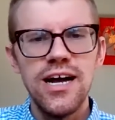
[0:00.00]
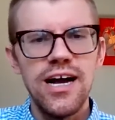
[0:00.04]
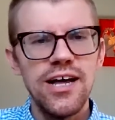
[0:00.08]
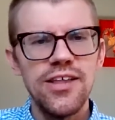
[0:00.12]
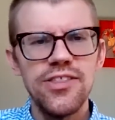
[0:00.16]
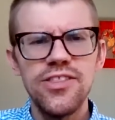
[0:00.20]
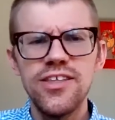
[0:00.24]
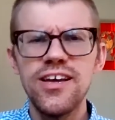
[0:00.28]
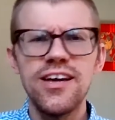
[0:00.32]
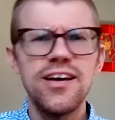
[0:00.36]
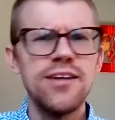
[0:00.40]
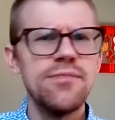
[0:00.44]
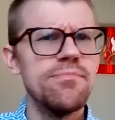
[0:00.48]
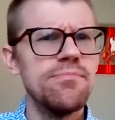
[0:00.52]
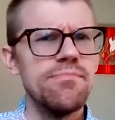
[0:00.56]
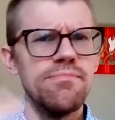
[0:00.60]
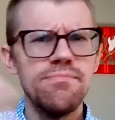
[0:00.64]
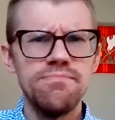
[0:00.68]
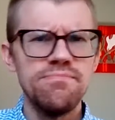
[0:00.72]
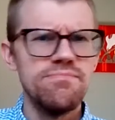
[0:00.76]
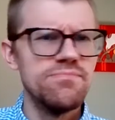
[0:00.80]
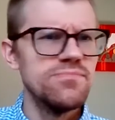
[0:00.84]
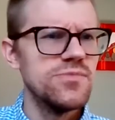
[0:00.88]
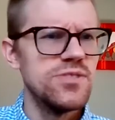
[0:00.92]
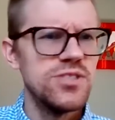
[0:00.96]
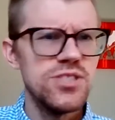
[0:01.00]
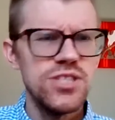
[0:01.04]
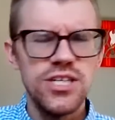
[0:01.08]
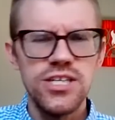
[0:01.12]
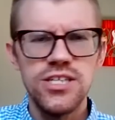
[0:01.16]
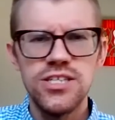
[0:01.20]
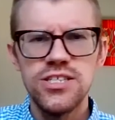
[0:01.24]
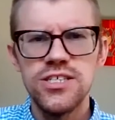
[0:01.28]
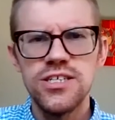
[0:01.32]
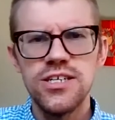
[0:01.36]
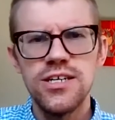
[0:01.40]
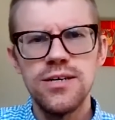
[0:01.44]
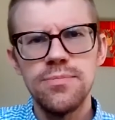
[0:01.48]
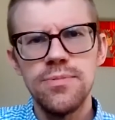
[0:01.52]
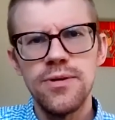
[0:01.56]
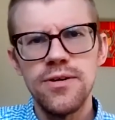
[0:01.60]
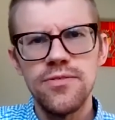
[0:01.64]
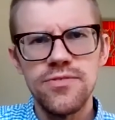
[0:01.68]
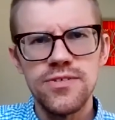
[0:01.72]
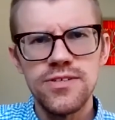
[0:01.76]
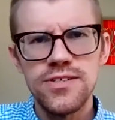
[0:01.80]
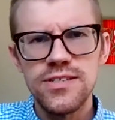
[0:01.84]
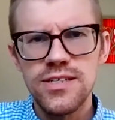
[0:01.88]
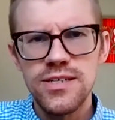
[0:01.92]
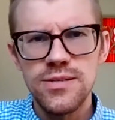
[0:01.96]
I think I change it up
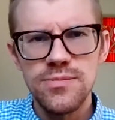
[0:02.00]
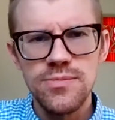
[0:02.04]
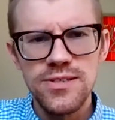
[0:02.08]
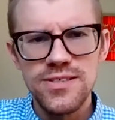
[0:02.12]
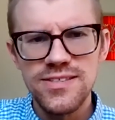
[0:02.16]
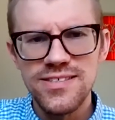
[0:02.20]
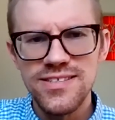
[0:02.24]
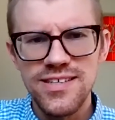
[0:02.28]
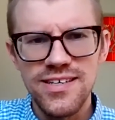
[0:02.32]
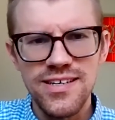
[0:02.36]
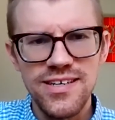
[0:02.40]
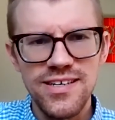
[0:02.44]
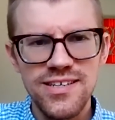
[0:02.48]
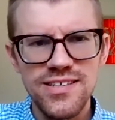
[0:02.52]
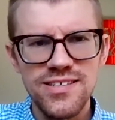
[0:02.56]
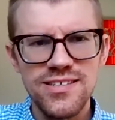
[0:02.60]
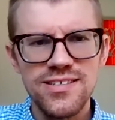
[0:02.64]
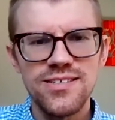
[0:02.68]
every time I say it.